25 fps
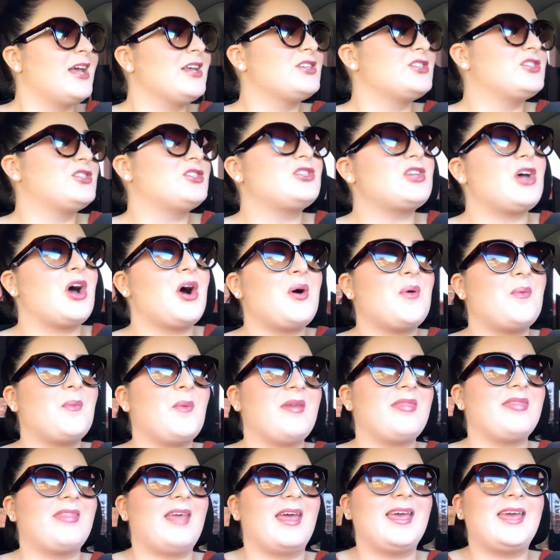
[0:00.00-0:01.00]
So
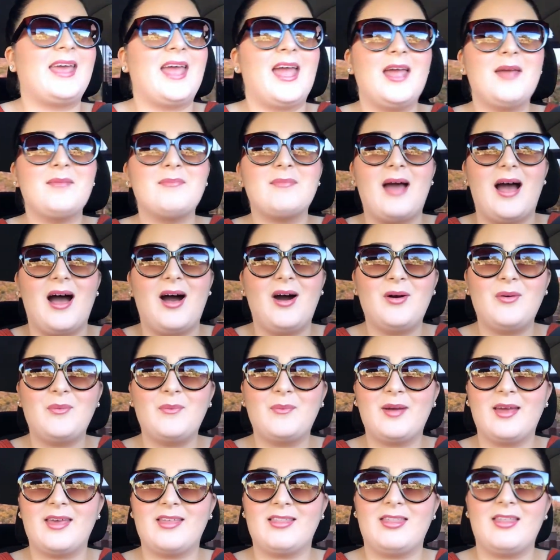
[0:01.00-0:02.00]
when they came out
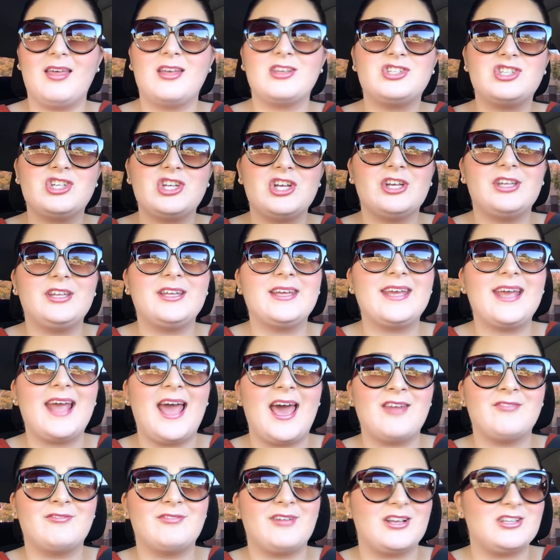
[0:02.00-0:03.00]
with Chilling
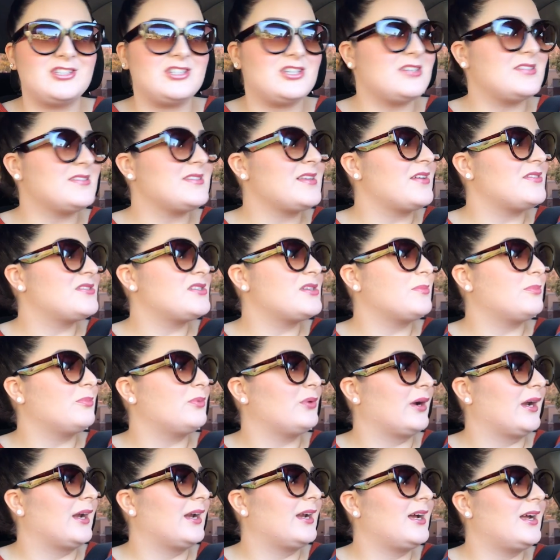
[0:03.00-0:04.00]
Adventures of
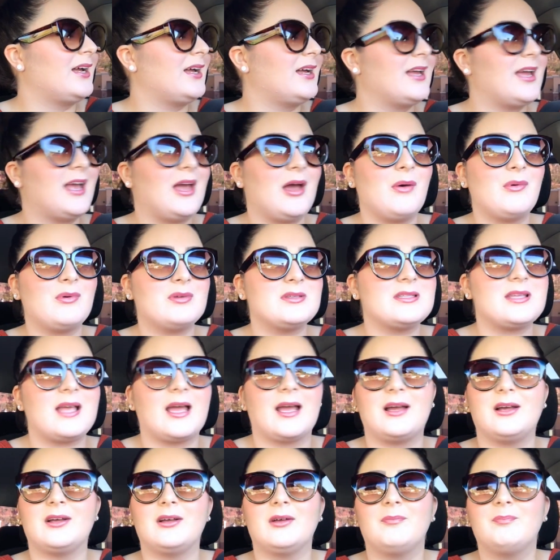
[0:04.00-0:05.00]
Sabrina, it was
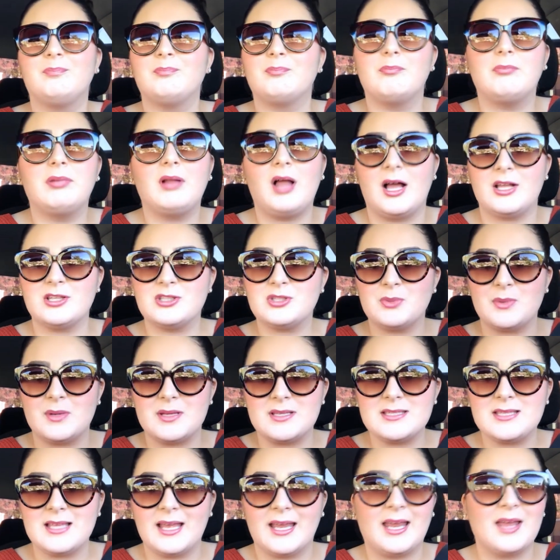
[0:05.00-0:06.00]
like a plot
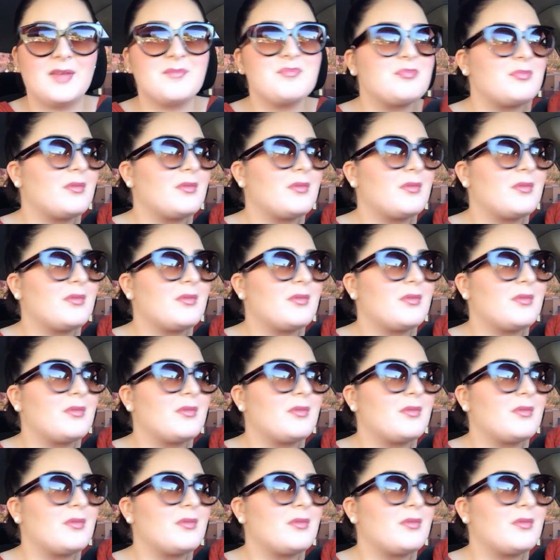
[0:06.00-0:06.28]
twist. Like,